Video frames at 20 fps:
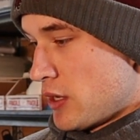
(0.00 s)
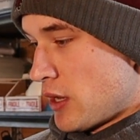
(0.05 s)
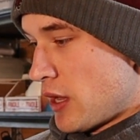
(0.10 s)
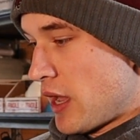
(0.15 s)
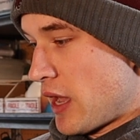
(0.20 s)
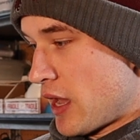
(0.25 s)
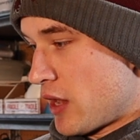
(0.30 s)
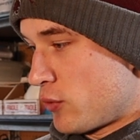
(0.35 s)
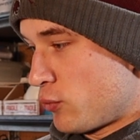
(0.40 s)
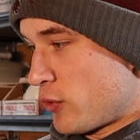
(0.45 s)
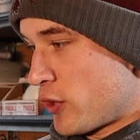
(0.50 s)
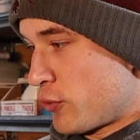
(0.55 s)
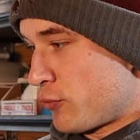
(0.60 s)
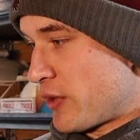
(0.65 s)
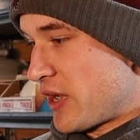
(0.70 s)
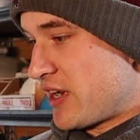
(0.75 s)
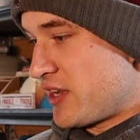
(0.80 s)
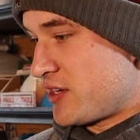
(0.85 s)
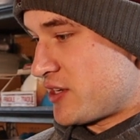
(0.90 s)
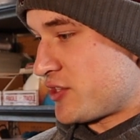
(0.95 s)
and we're
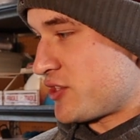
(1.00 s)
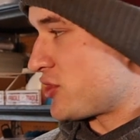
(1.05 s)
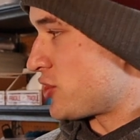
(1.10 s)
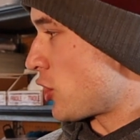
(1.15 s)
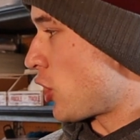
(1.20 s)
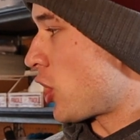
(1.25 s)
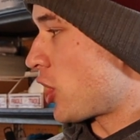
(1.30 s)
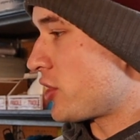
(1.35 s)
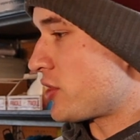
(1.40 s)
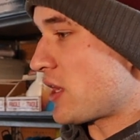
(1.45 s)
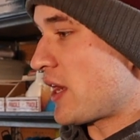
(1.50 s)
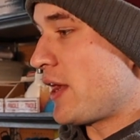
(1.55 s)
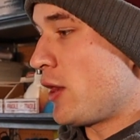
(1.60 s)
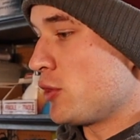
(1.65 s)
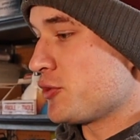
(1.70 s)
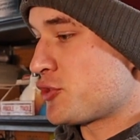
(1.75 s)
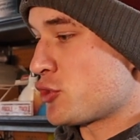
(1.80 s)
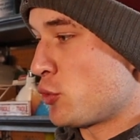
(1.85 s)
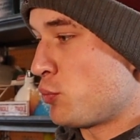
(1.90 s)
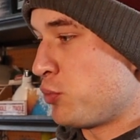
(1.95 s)
ready to start. I
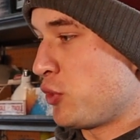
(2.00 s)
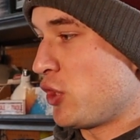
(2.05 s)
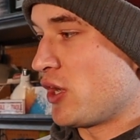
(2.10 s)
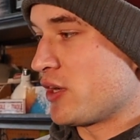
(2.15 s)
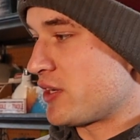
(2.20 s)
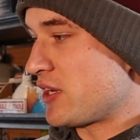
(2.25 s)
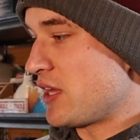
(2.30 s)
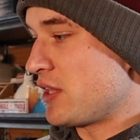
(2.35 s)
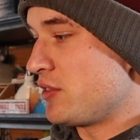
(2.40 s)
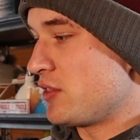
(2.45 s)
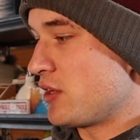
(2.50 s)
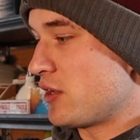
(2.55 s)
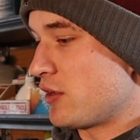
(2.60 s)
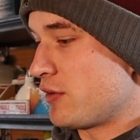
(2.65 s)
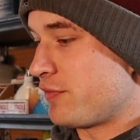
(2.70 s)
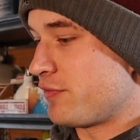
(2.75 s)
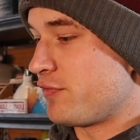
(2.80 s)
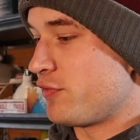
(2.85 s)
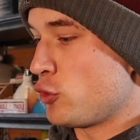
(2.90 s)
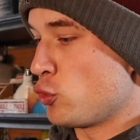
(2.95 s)
also plugged in the
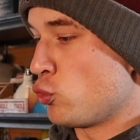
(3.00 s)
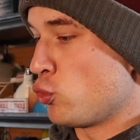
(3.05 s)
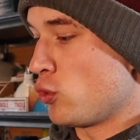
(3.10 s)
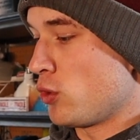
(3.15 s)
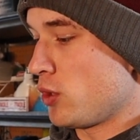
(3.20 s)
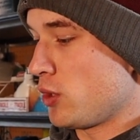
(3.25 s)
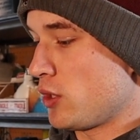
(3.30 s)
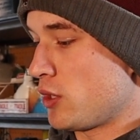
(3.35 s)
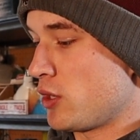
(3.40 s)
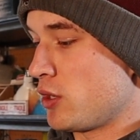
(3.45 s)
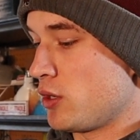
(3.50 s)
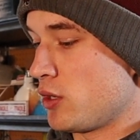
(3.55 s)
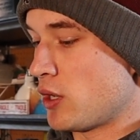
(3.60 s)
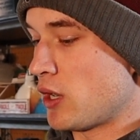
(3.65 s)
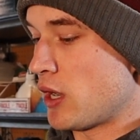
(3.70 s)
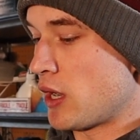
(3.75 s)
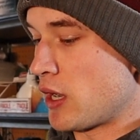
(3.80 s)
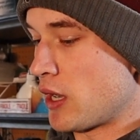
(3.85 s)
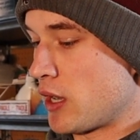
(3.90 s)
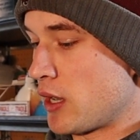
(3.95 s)
fuel
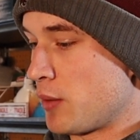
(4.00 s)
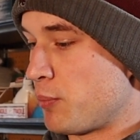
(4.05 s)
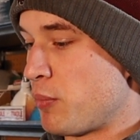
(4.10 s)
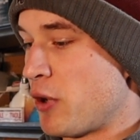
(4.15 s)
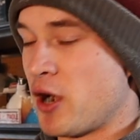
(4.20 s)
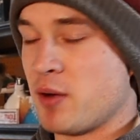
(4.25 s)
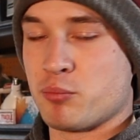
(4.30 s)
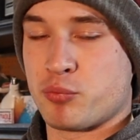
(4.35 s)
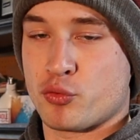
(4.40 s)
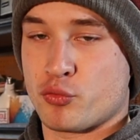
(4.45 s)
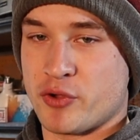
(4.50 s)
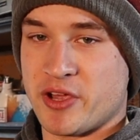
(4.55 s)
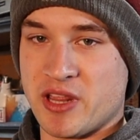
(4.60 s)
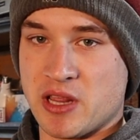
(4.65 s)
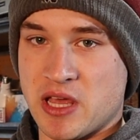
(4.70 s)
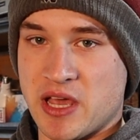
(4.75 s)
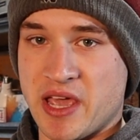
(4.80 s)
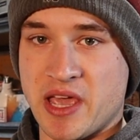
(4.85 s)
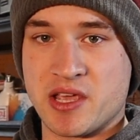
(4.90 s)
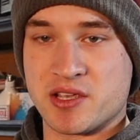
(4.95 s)
pump
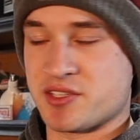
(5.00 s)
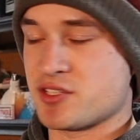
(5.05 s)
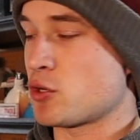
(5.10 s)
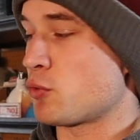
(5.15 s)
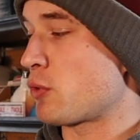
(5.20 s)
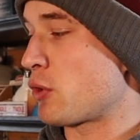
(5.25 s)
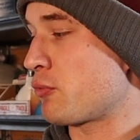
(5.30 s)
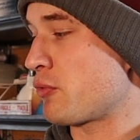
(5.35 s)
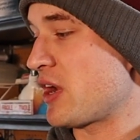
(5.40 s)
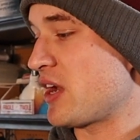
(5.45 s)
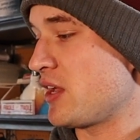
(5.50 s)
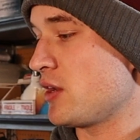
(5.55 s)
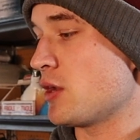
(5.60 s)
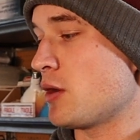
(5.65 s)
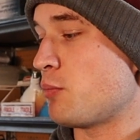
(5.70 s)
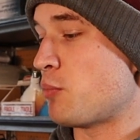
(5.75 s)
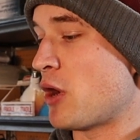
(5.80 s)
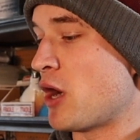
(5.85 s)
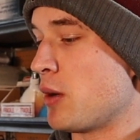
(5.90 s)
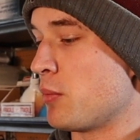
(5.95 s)
relay, so we're ready to
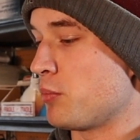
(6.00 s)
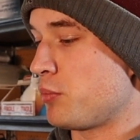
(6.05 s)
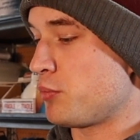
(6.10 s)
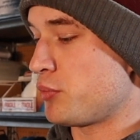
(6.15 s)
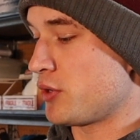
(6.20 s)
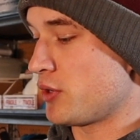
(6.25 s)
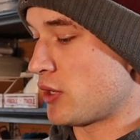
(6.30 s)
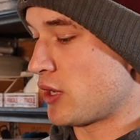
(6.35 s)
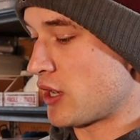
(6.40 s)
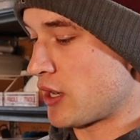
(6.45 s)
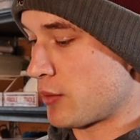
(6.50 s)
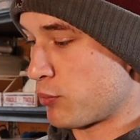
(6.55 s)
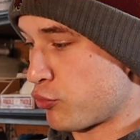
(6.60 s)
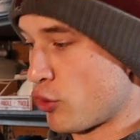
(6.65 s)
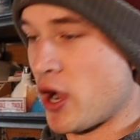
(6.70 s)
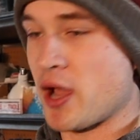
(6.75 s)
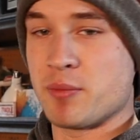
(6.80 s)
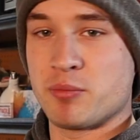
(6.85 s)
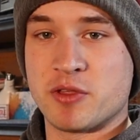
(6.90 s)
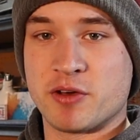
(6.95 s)

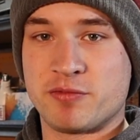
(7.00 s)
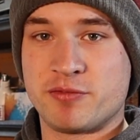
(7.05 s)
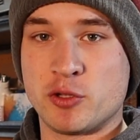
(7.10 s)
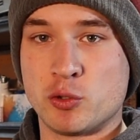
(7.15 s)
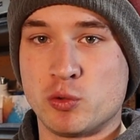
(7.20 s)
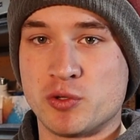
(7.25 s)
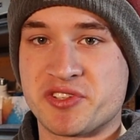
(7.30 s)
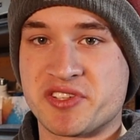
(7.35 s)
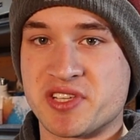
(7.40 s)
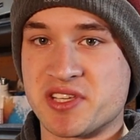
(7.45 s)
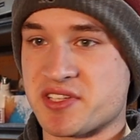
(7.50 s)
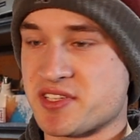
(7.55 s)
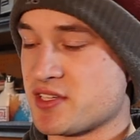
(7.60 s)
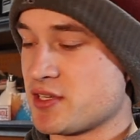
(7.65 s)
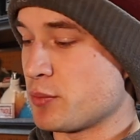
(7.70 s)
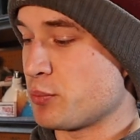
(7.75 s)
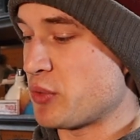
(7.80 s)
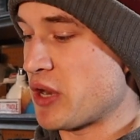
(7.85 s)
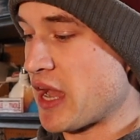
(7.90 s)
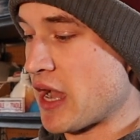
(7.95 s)
prime the fuel
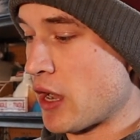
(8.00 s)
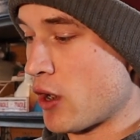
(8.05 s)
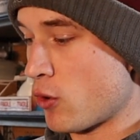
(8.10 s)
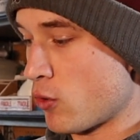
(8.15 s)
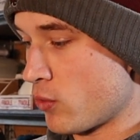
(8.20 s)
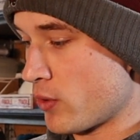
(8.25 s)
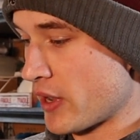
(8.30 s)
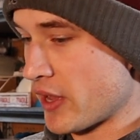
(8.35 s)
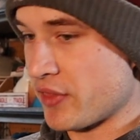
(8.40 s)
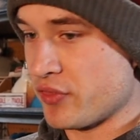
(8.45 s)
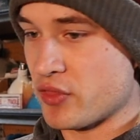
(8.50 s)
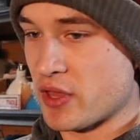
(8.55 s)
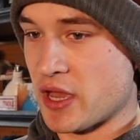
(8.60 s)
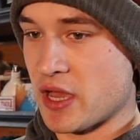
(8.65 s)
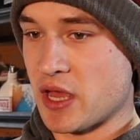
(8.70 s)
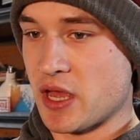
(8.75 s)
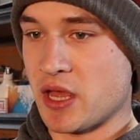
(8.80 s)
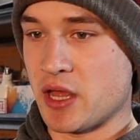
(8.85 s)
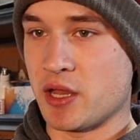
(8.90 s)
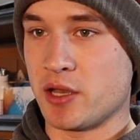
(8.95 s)
system now, and
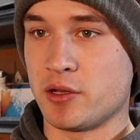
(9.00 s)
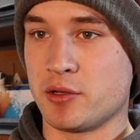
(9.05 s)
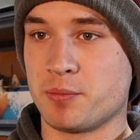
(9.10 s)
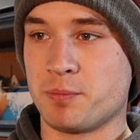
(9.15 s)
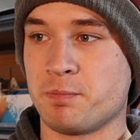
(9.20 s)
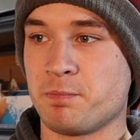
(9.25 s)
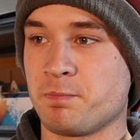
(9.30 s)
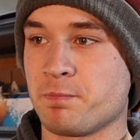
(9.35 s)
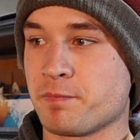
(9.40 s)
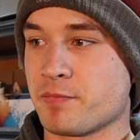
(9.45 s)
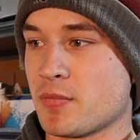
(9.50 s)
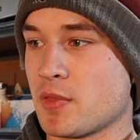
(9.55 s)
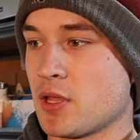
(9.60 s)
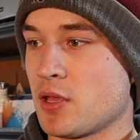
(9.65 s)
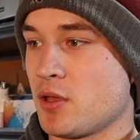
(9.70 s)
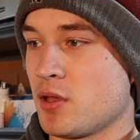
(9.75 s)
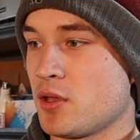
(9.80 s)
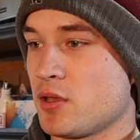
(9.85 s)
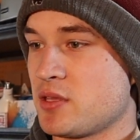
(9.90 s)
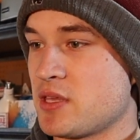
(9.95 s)
then,
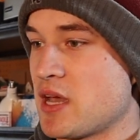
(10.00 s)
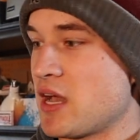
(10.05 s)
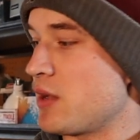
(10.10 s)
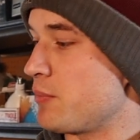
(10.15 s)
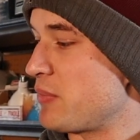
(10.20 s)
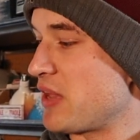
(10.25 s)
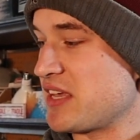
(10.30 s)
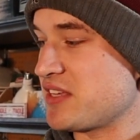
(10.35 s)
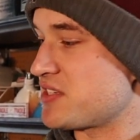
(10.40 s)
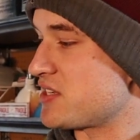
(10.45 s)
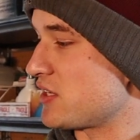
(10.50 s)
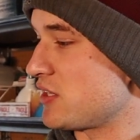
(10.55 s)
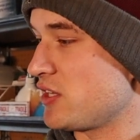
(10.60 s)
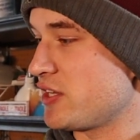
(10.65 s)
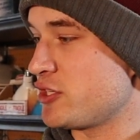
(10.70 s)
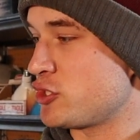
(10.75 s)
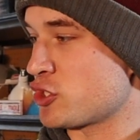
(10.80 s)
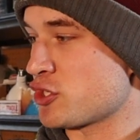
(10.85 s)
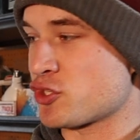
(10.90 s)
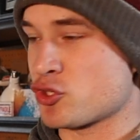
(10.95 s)
yeah,
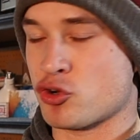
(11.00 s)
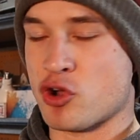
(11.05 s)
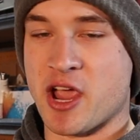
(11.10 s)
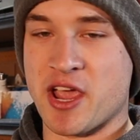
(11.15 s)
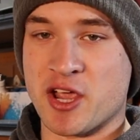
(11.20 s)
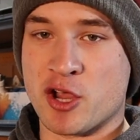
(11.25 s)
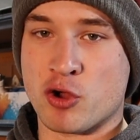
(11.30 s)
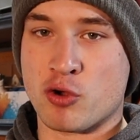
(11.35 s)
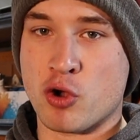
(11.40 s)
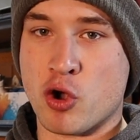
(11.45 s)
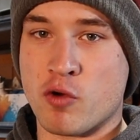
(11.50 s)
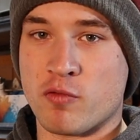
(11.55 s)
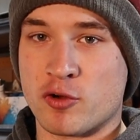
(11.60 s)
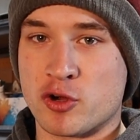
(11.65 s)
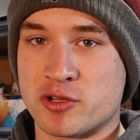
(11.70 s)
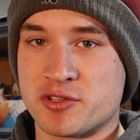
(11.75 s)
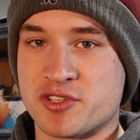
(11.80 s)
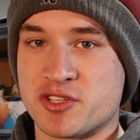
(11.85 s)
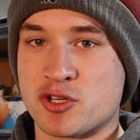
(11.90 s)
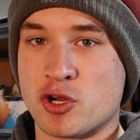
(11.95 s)
basically just crank her over
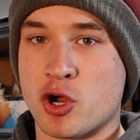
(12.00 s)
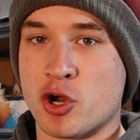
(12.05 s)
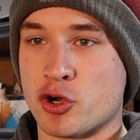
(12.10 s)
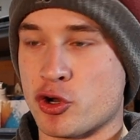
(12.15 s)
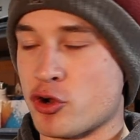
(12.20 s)
and start